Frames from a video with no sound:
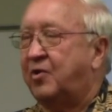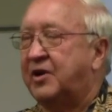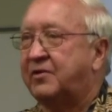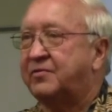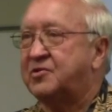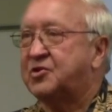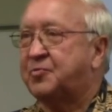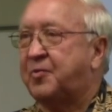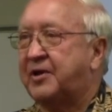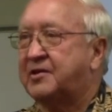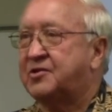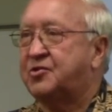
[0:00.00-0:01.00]
whatever
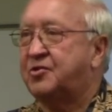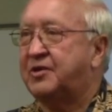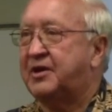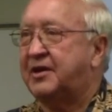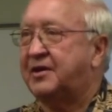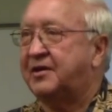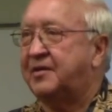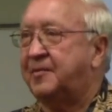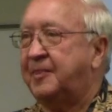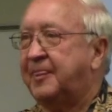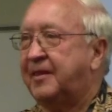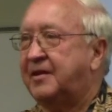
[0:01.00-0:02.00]
specs you get,
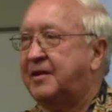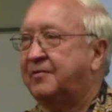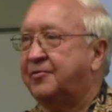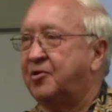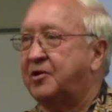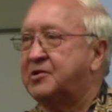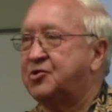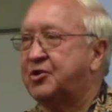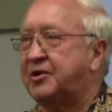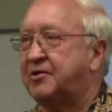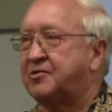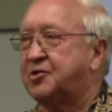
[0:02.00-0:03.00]
if they're
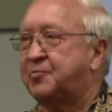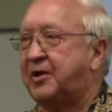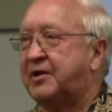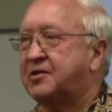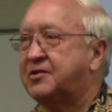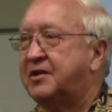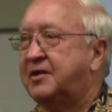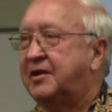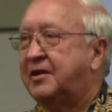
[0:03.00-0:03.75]
engineered specs,